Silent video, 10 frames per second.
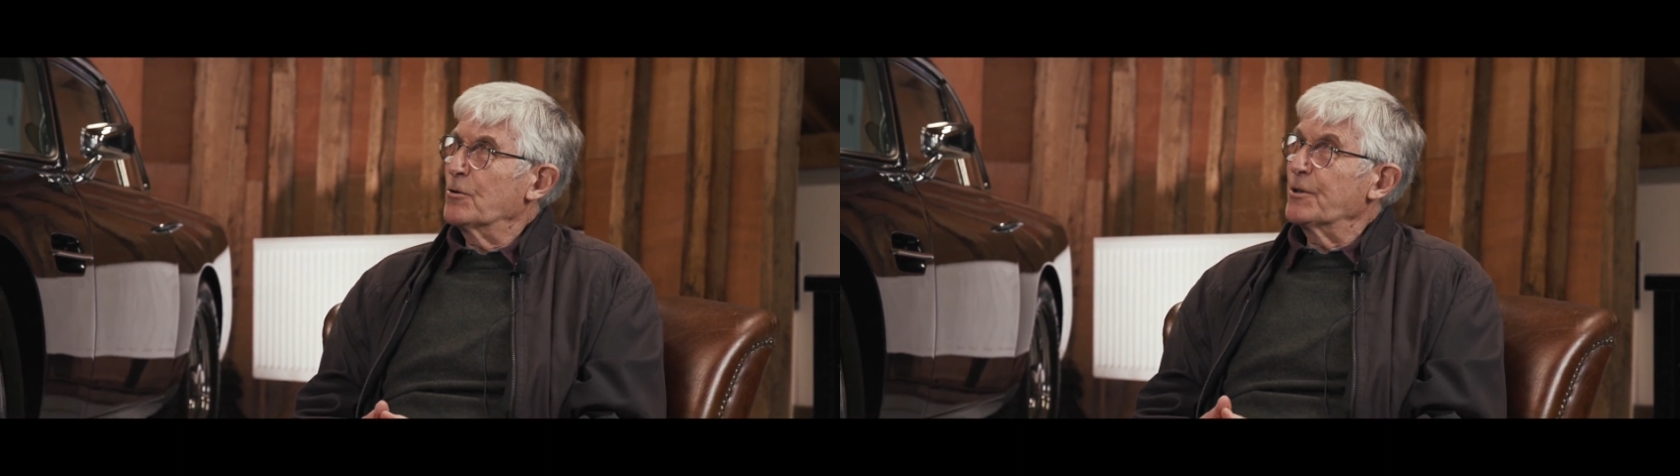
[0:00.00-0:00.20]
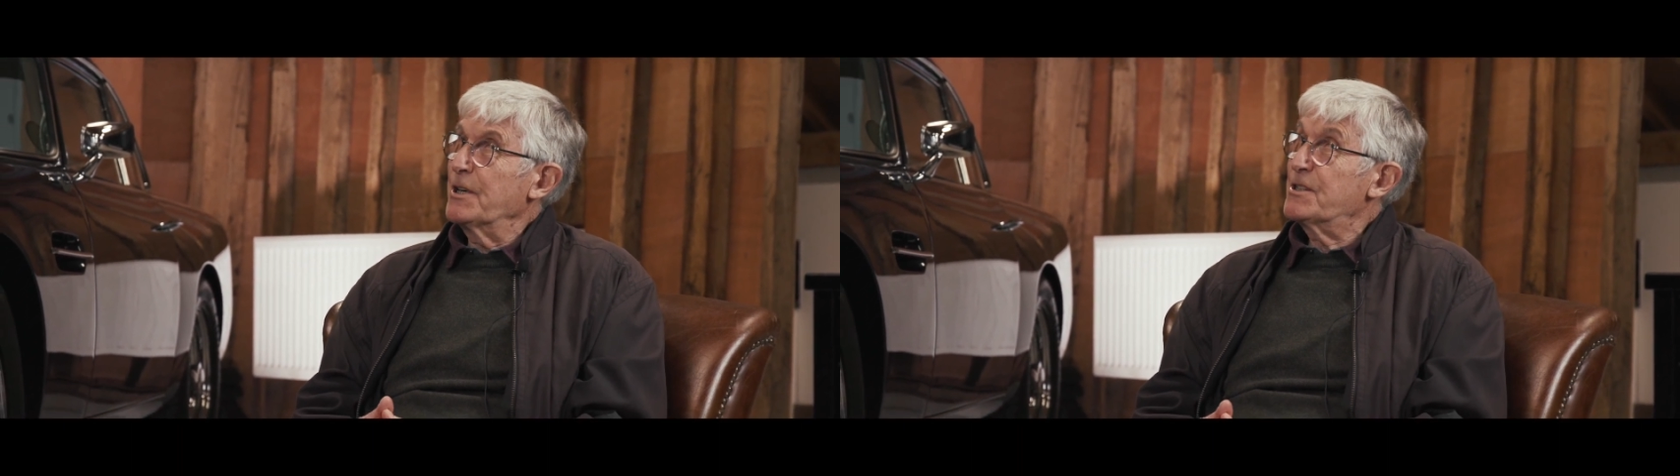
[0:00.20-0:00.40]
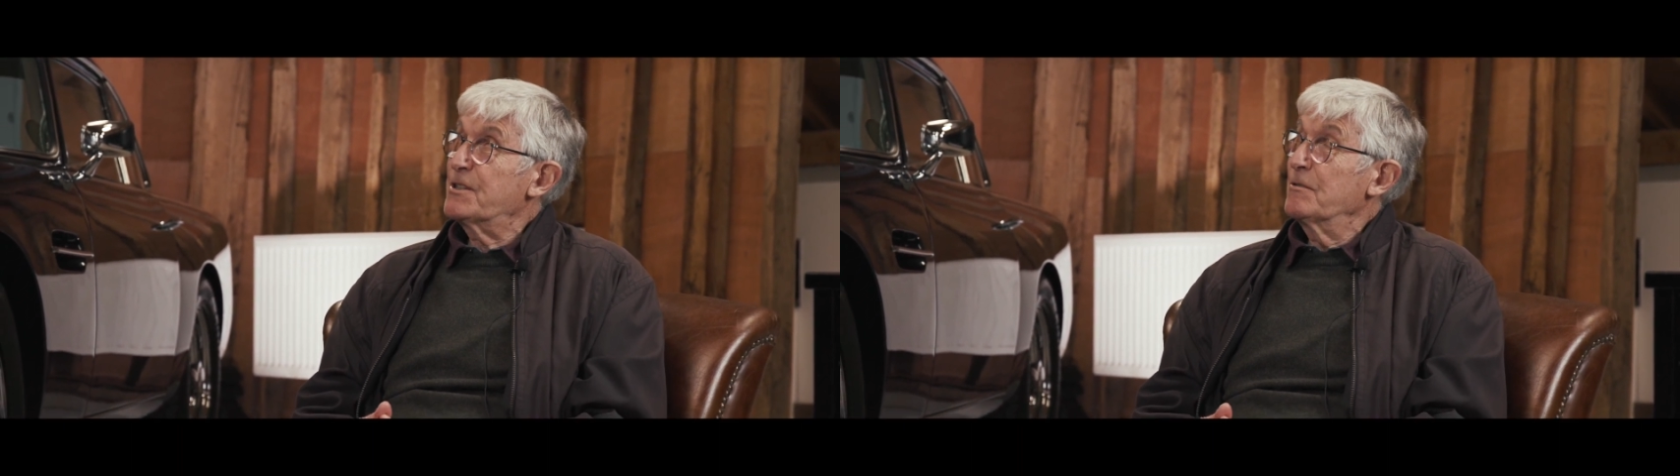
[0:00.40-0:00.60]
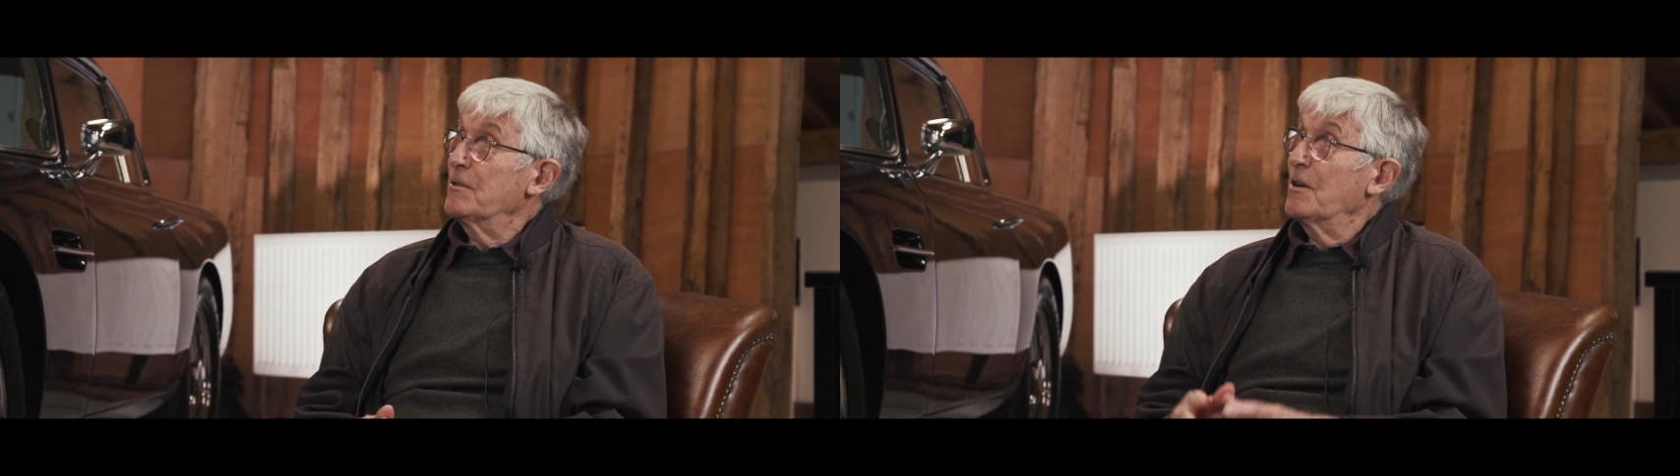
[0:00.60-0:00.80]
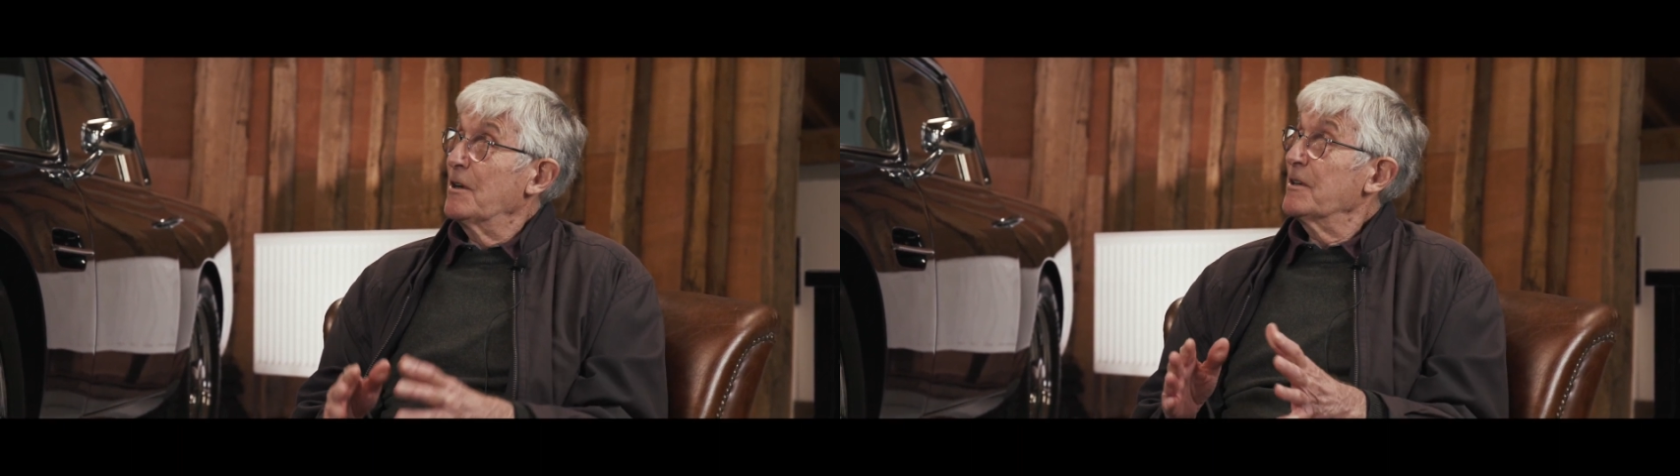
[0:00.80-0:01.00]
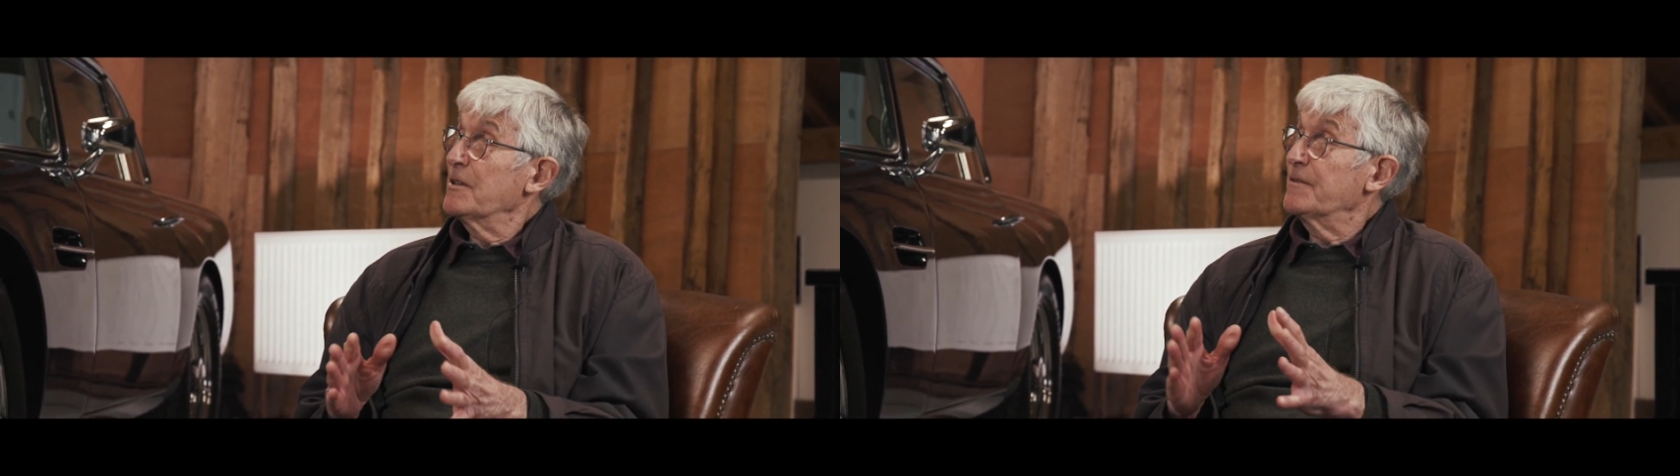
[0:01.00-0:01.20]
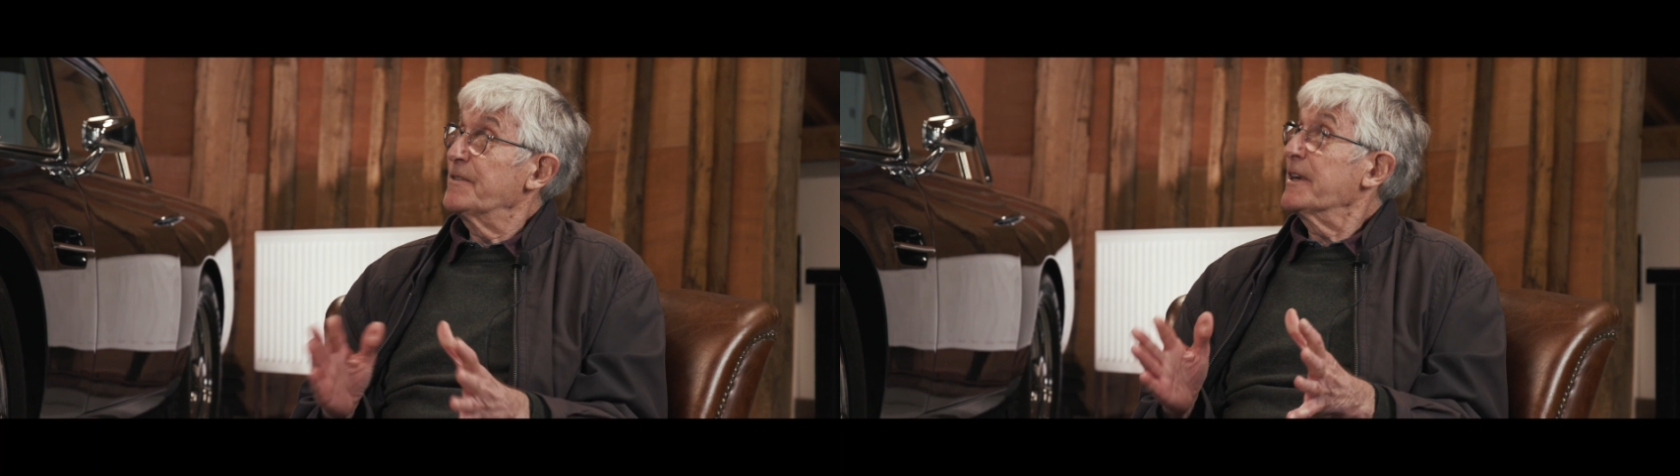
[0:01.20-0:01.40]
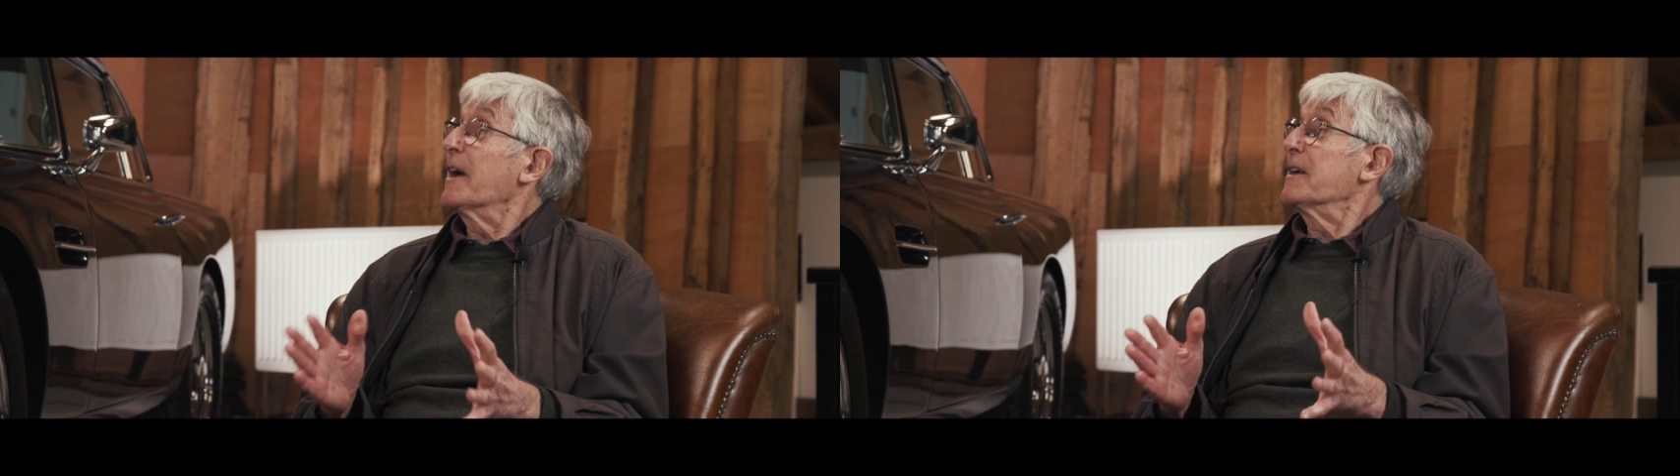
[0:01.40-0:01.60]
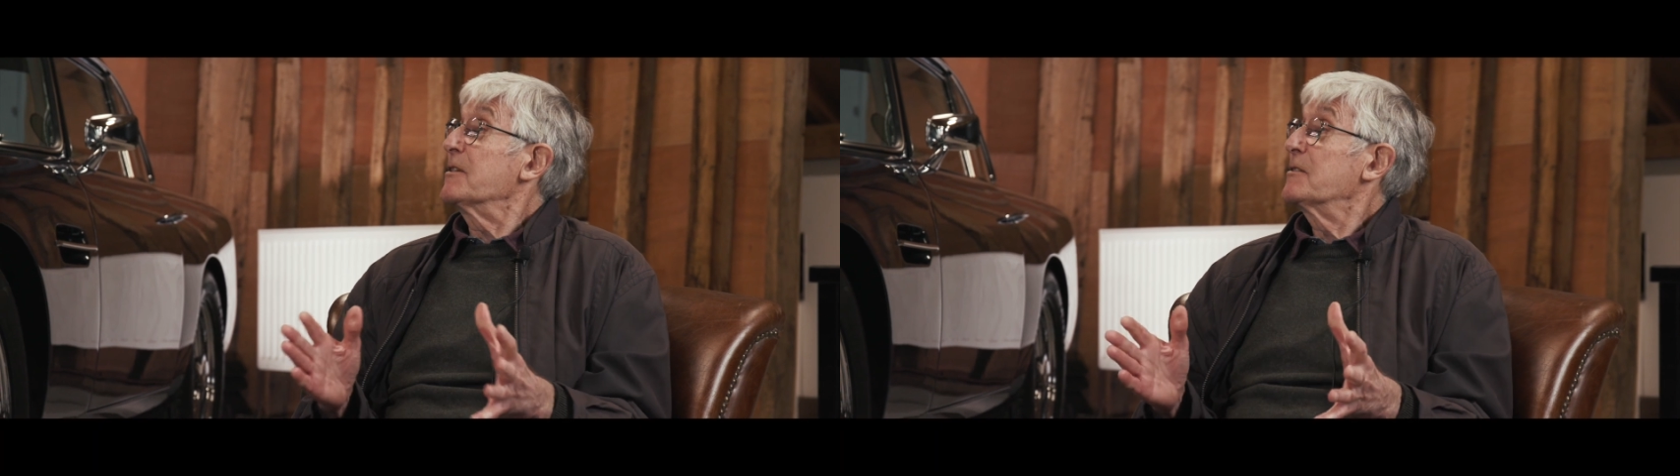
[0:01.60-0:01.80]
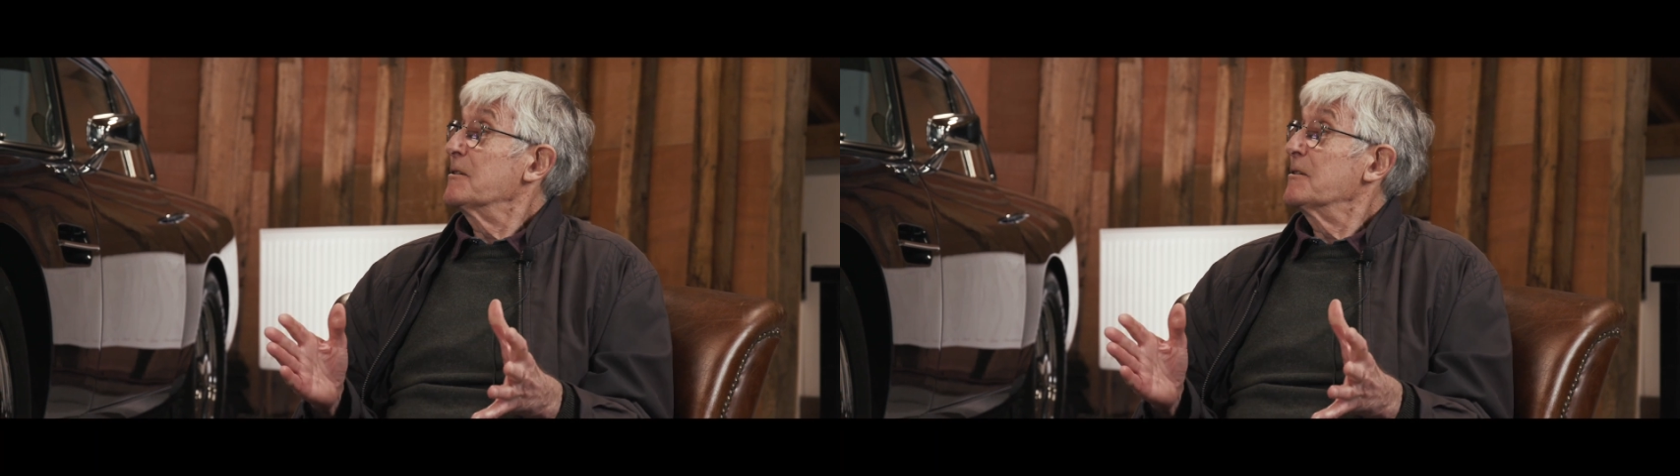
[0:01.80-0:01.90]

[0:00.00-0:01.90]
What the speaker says: good is the V8?